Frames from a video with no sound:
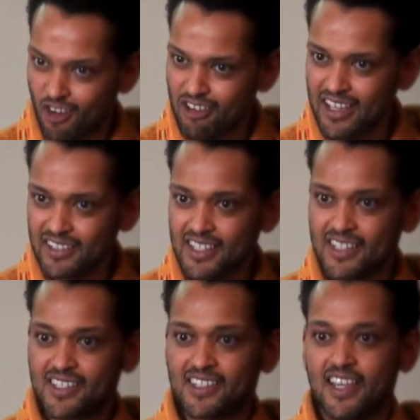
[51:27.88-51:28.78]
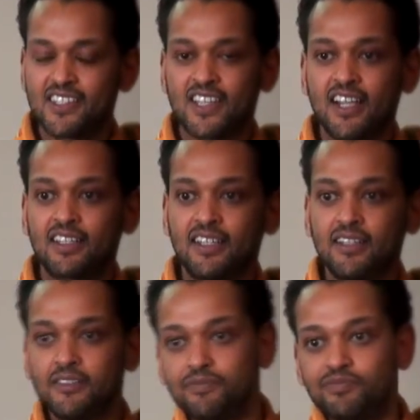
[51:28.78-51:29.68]
long illness, exactly. Long
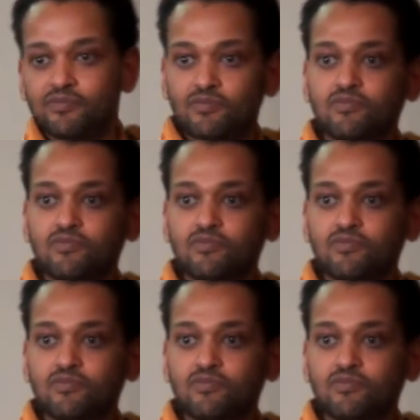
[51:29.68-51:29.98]
illness, cancer